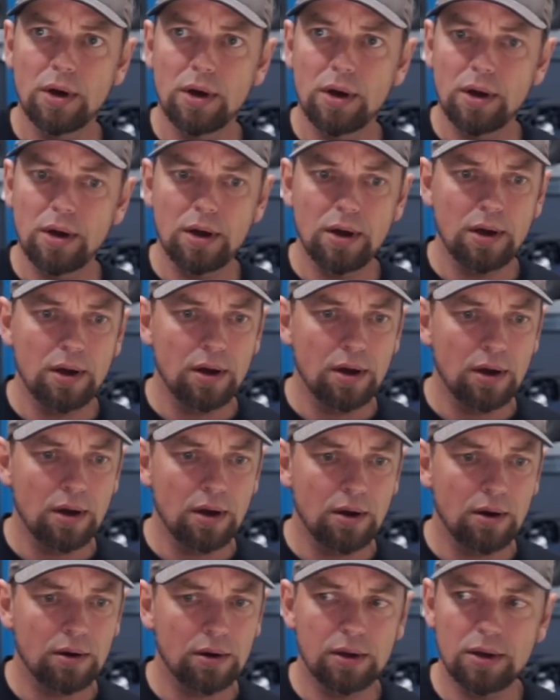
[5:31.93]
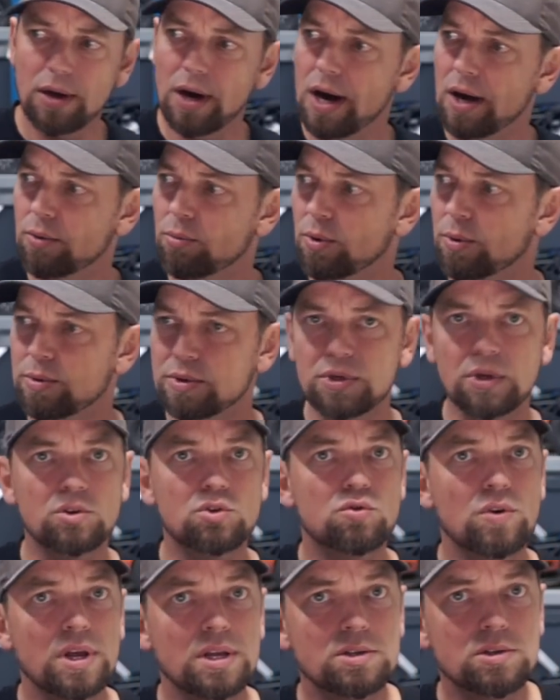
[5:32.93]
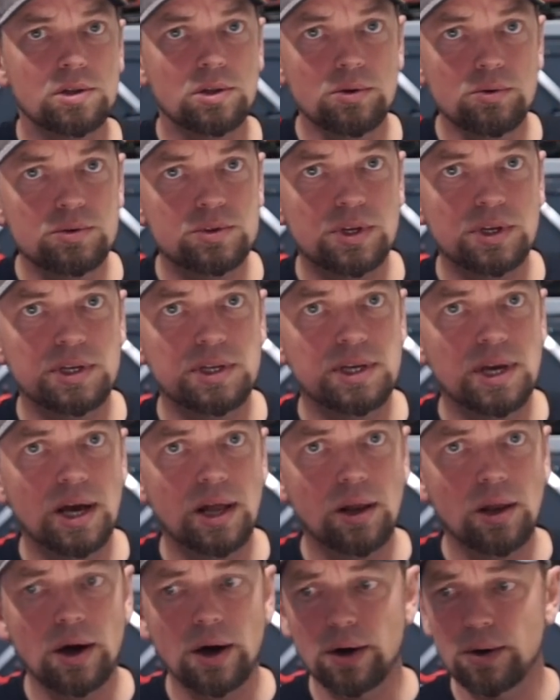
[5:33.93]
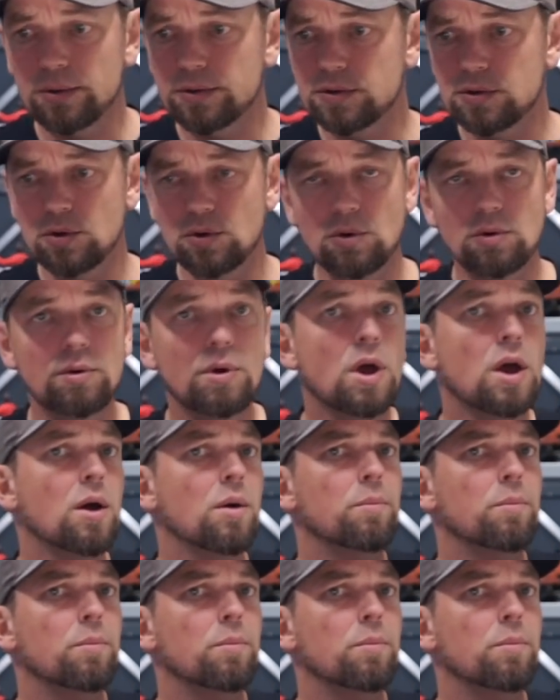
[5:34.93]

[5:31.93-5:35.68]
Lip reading: God, what was it? Translucent yellow to